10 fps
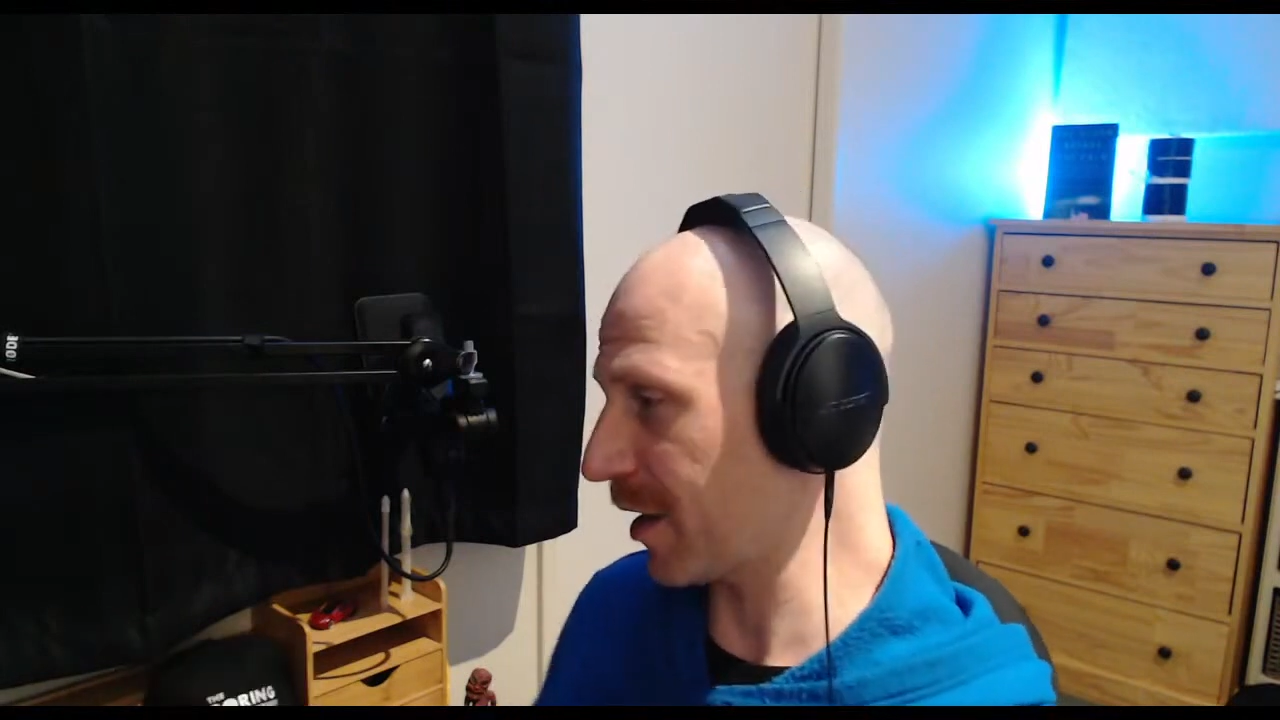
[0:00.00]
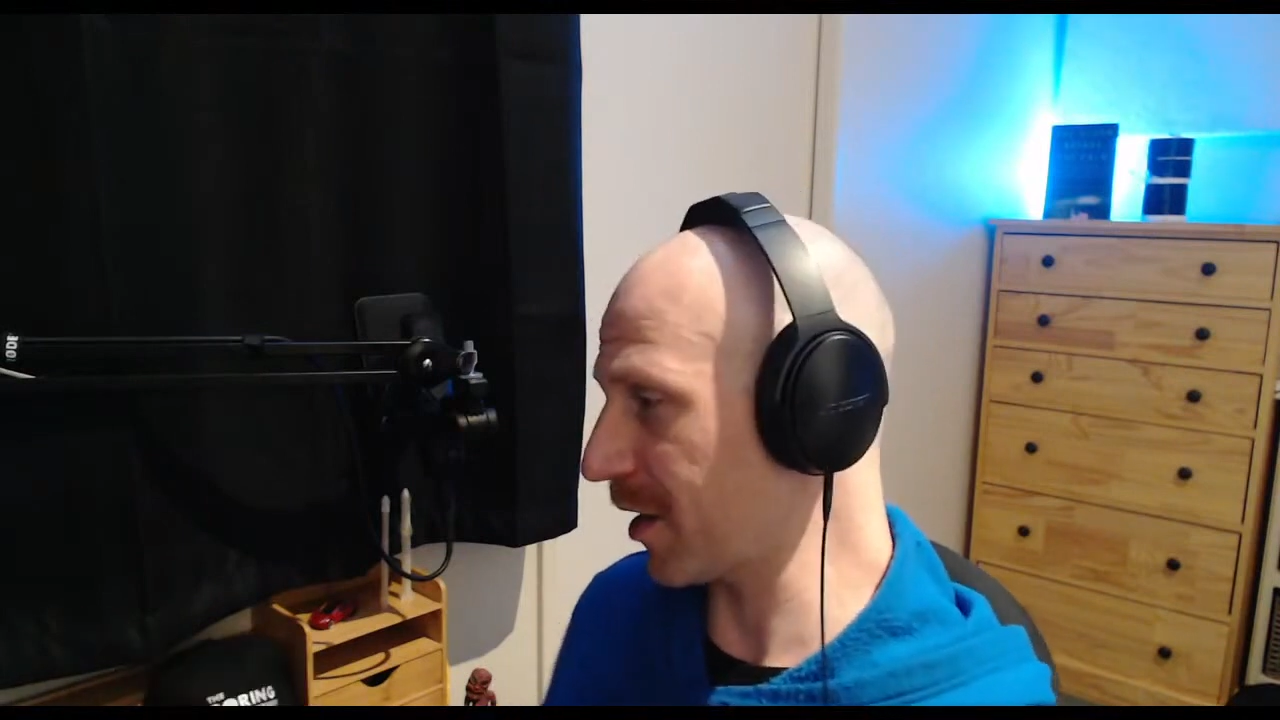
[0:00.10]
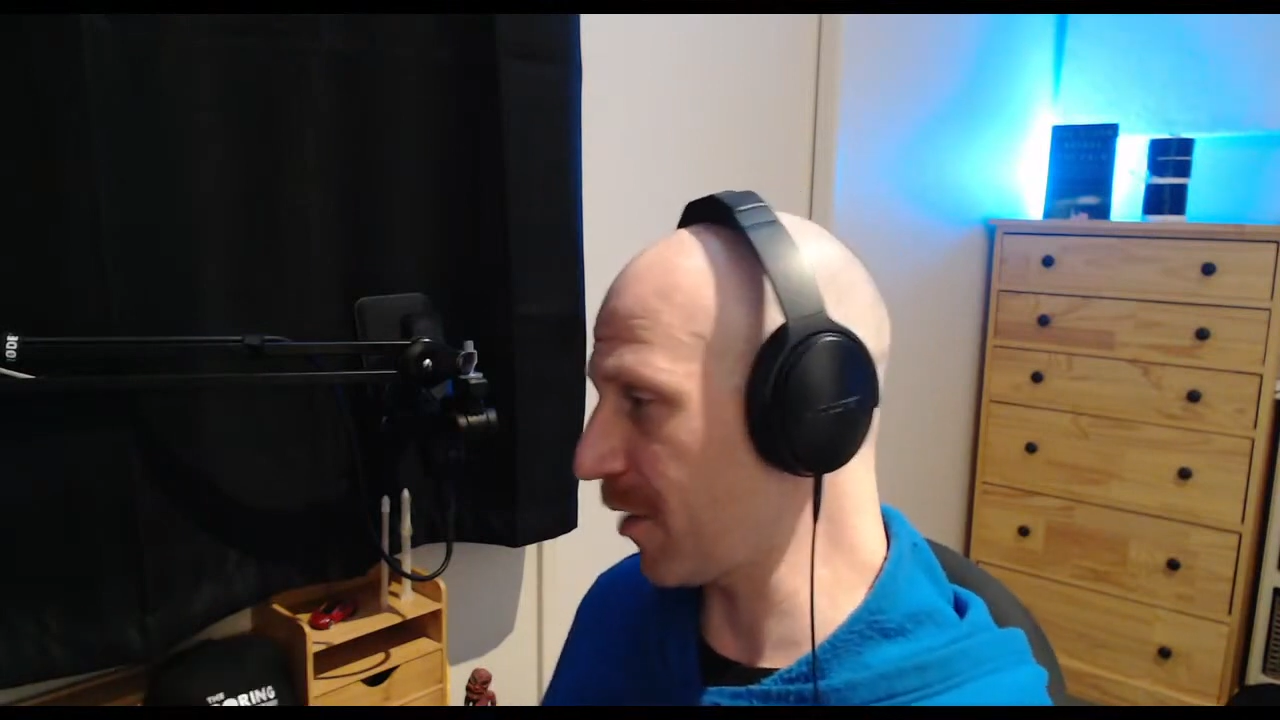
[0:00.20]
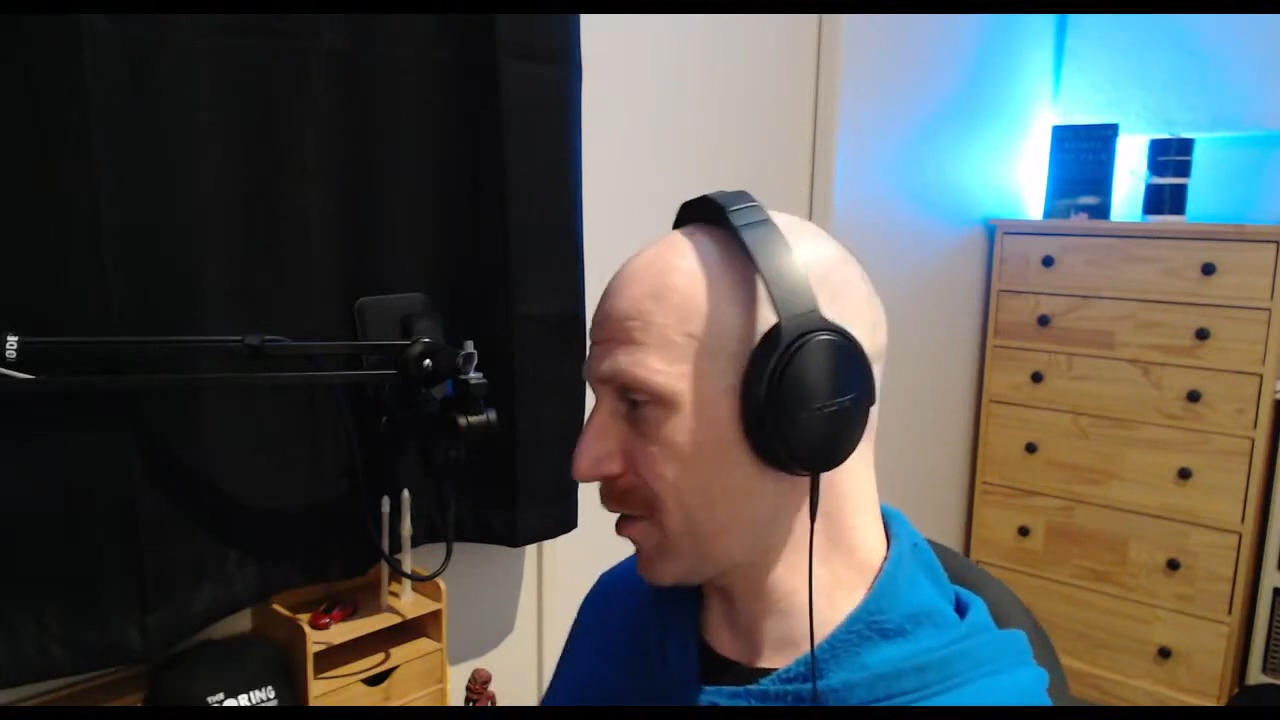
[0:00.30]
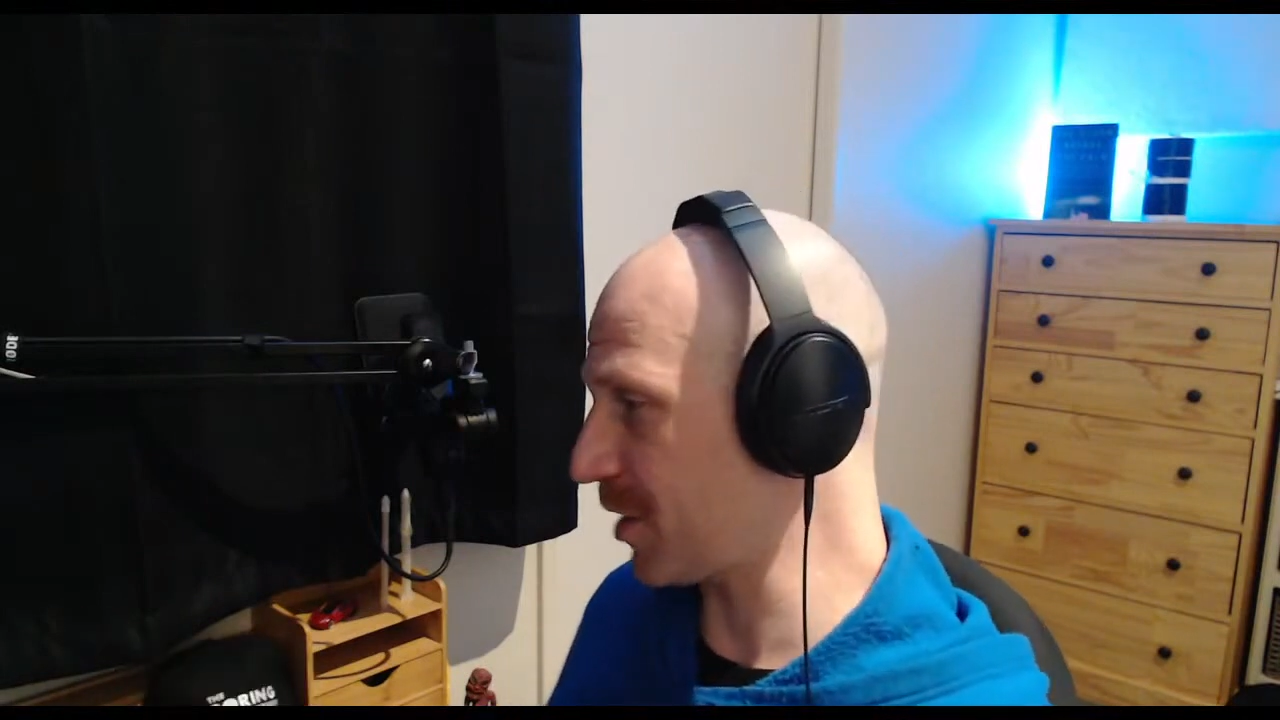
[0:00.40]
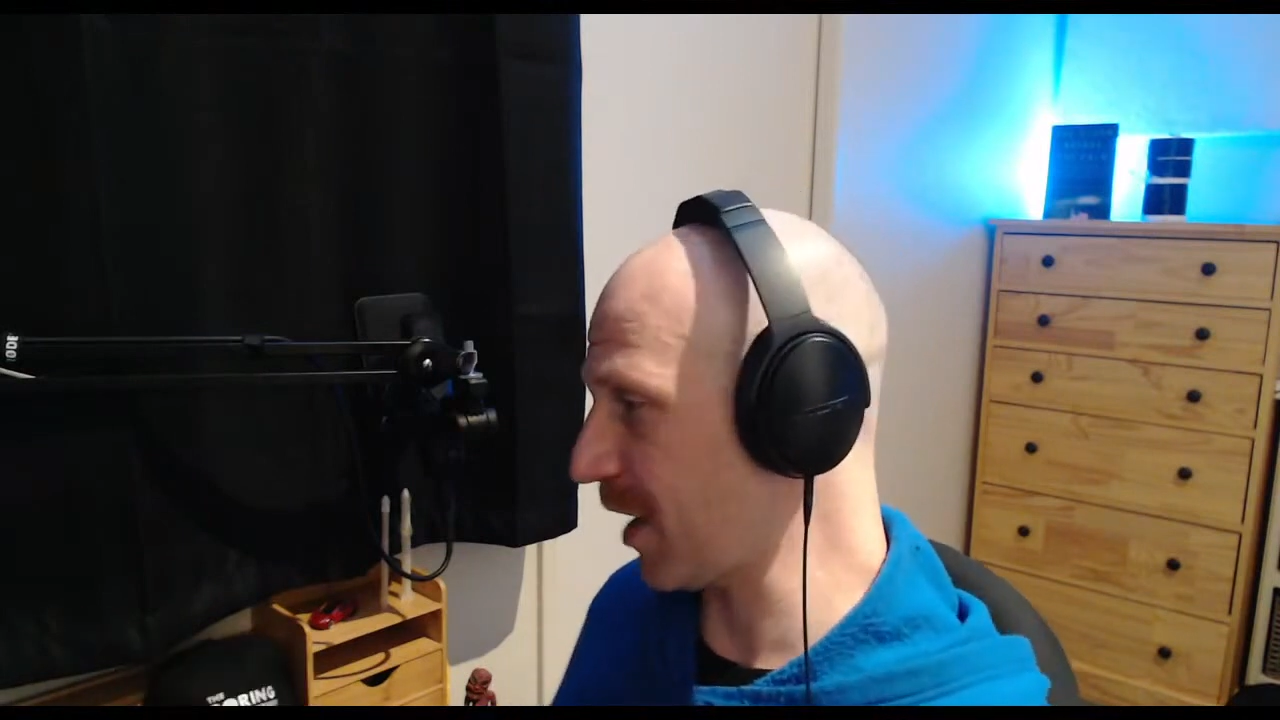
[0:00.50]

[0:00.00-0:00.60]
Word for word: going to go into